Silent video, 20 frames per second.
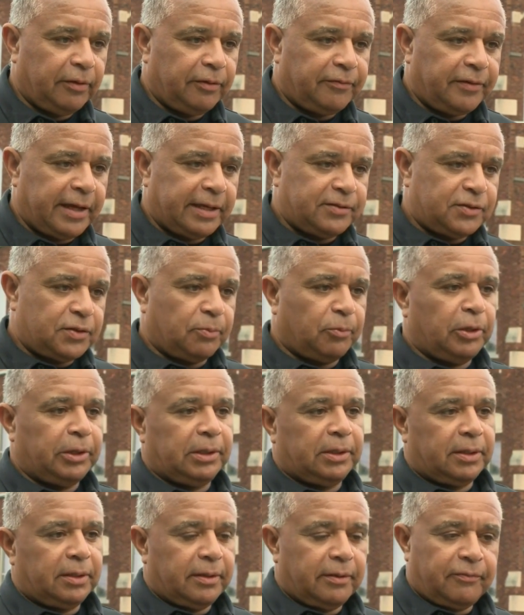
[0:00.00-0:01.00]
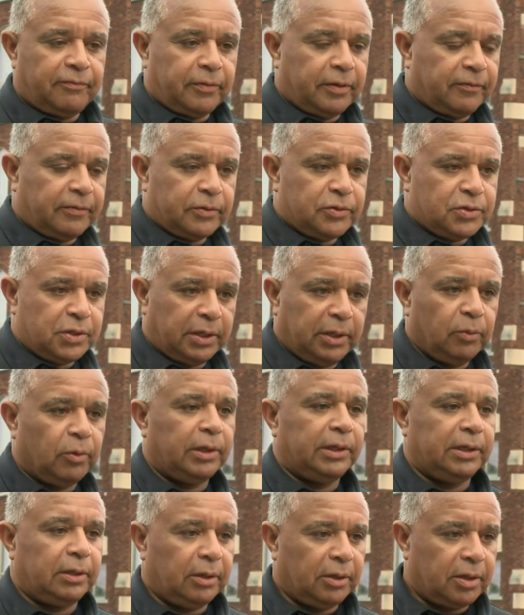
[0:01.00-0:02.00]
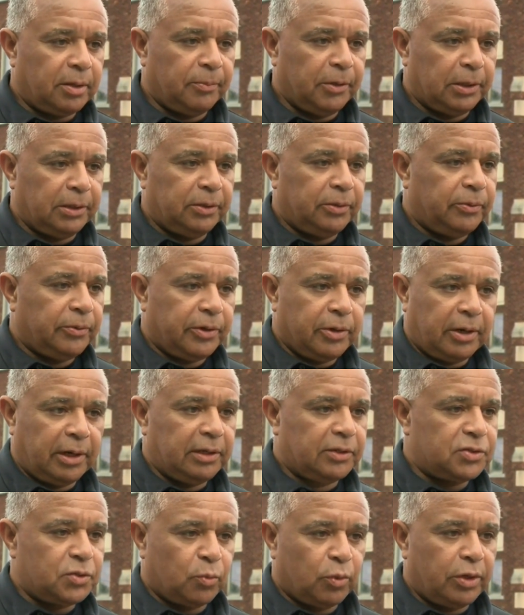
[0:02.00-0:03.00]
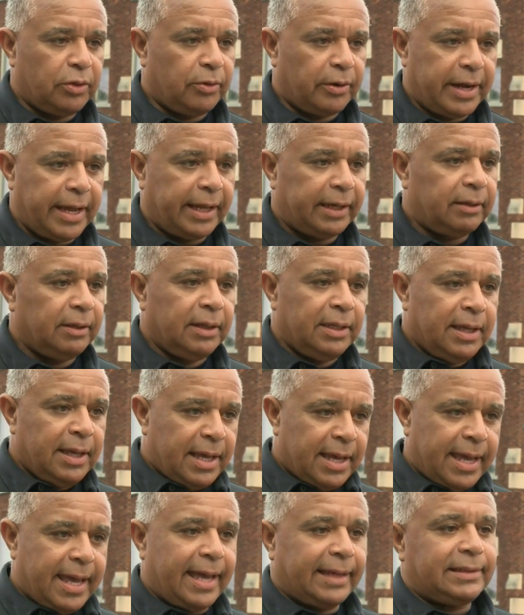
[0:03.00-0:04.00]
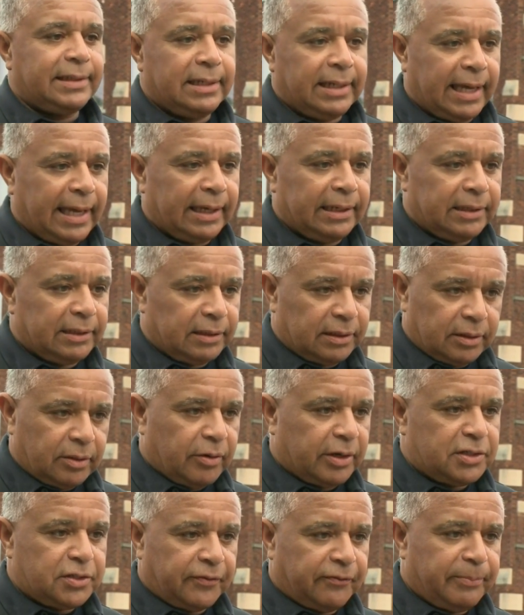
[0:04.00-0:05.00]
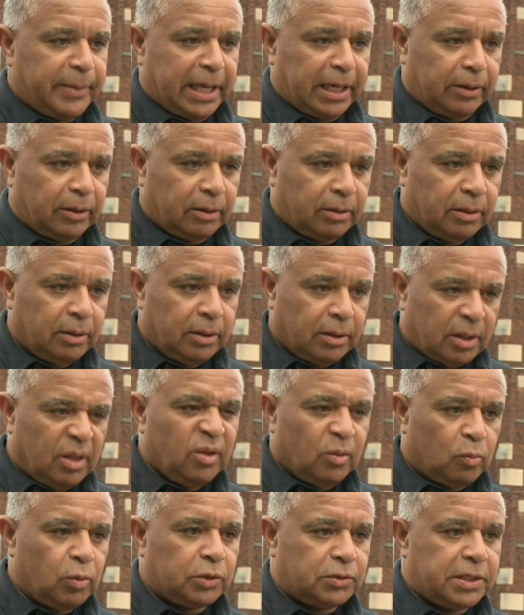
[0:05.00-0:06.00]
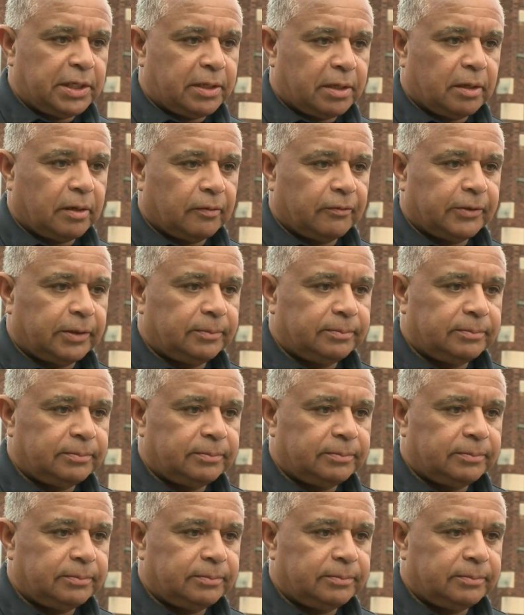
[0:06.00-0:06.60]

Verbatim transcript: we've had someone, if, if there's anyone in our community, regardless of where they're at, acting out in an aggressive manner, we'll take care of it.